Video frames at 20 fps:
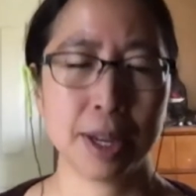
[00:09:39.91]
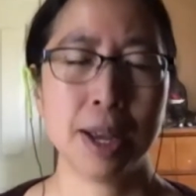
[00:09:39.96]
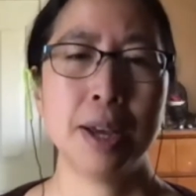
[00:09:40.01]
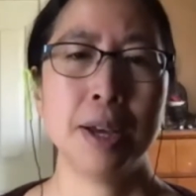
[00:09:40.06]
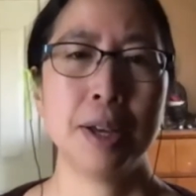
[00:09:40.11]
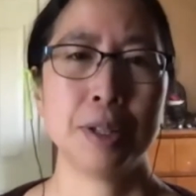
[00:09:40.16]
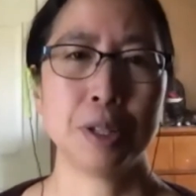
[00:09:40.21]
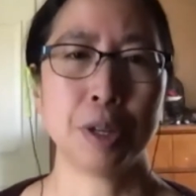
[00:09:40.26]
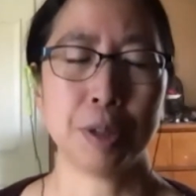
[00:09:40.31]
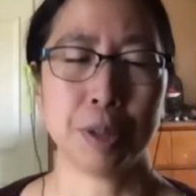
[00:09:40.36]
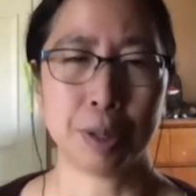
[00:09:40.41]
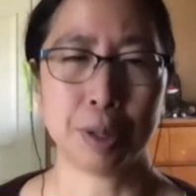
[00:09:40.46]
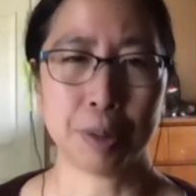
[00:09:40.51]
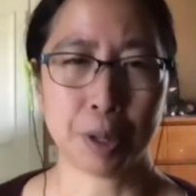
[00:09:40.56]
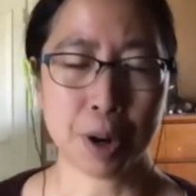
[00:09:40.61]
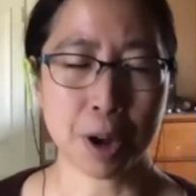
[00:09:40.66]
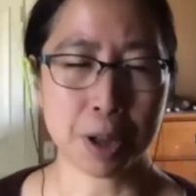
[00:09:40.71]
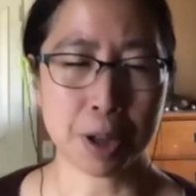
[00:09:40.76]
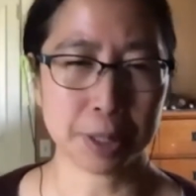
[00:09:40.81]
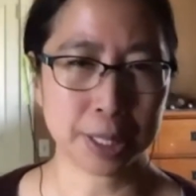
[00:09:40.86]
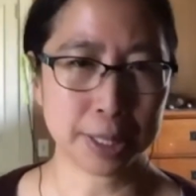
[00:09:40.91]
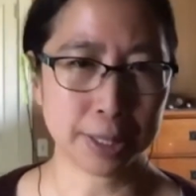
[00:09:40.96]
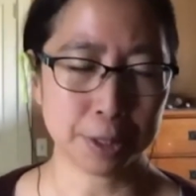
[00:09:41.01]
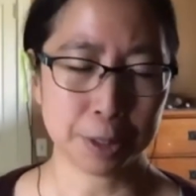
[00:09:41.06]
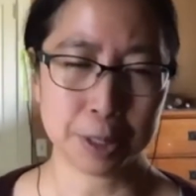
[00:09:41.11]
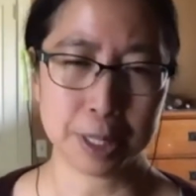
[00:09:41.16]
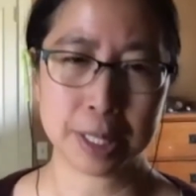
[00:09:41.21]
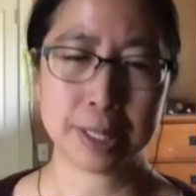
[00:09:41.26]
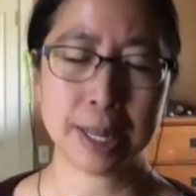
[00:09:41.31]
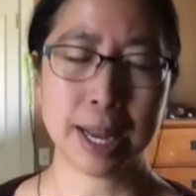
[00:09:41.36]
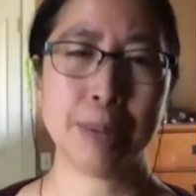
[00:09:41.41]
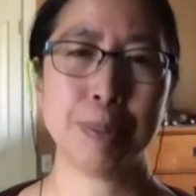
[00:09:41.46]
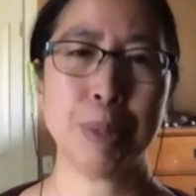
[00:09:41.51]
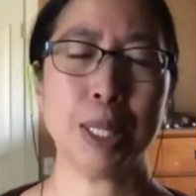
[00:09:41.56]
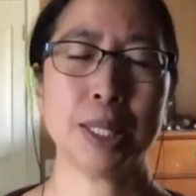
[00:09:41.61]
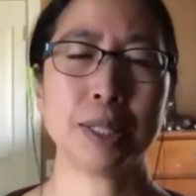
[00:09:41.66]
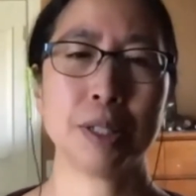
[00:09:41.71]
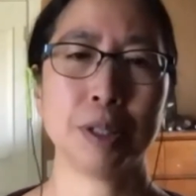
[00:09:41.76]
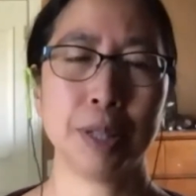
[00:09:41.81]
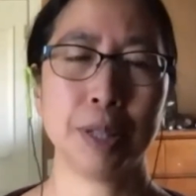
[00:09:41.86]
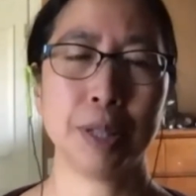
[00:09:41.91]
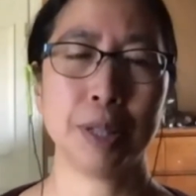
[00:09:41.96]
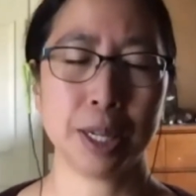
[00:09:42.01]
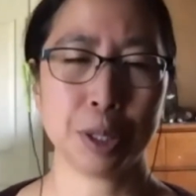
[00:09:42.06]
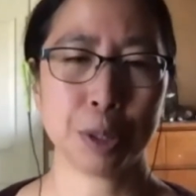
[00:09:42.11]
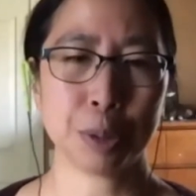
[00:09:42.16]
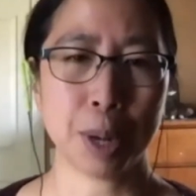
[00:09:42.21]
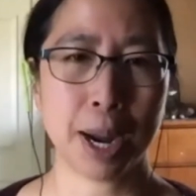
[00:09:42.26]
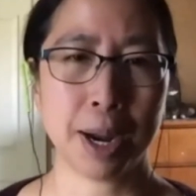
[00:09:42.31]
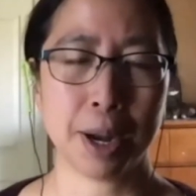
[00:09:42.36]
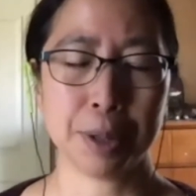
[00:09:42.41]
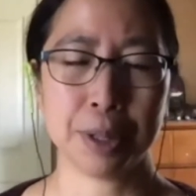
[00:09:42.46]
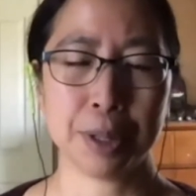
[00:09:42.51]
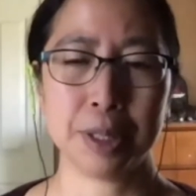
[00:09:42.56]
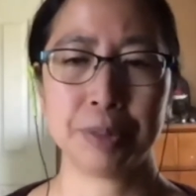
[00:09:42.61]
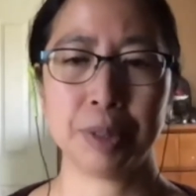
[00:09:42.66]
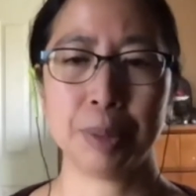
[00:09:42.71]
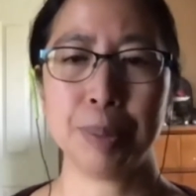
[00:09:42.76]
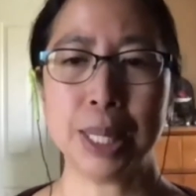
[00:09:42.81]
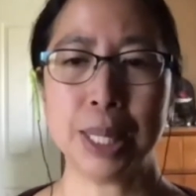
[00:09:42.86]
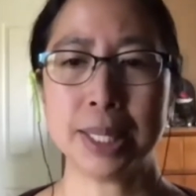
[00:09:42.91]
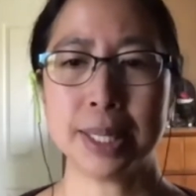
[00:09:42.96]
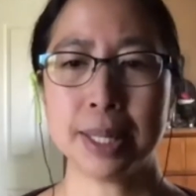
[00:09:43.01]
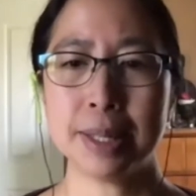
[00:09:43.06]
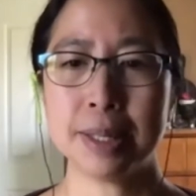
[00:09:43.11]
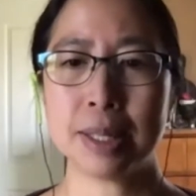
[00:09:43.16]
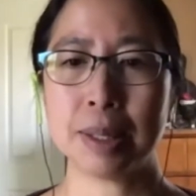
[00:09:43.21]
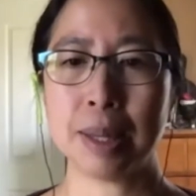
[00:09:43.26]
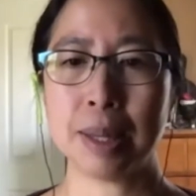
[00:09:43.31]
So there were all these little assignments so they could try all the different pieces.